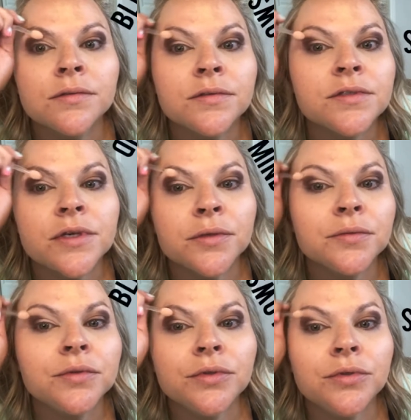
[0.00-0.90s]
So
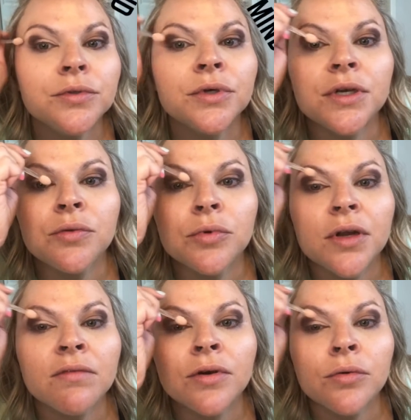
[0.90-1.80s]
you do it in
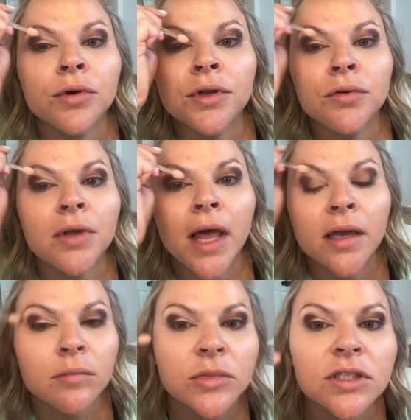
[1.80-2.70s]
whatever order you like.
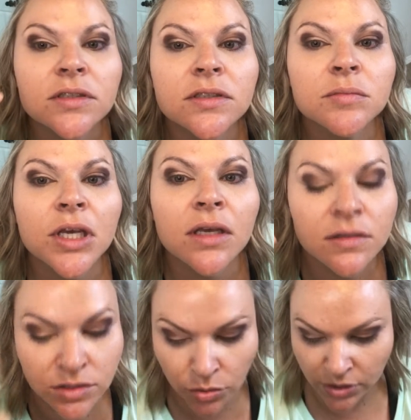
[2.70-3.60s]
This is me.
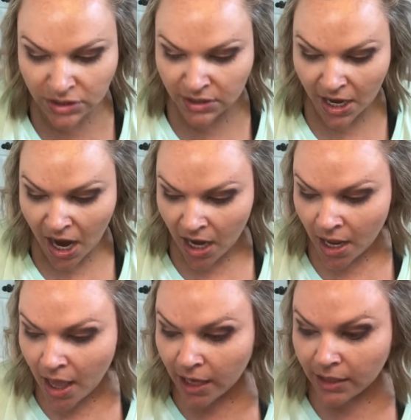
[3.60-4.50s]
So I did that.
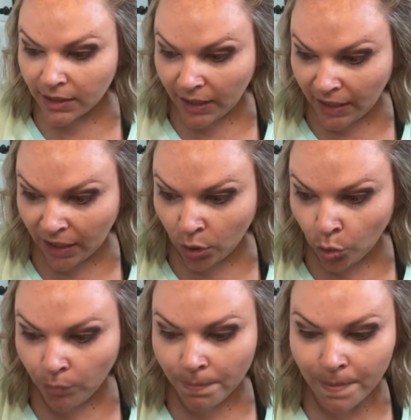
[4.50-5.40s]
Now,
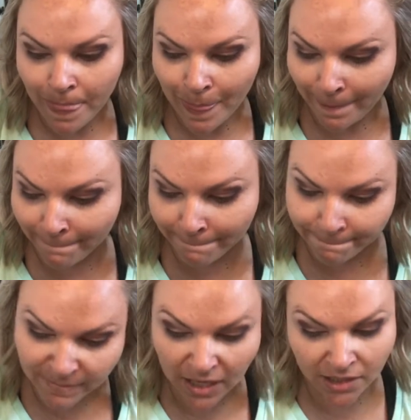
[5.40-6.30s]

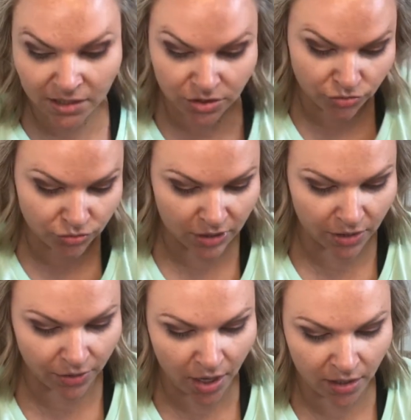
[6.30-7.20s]
I guess I'll do the
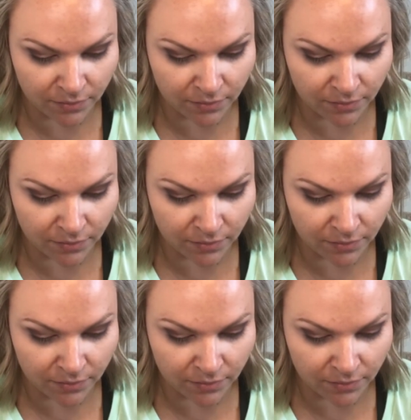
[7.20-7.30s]
other eye.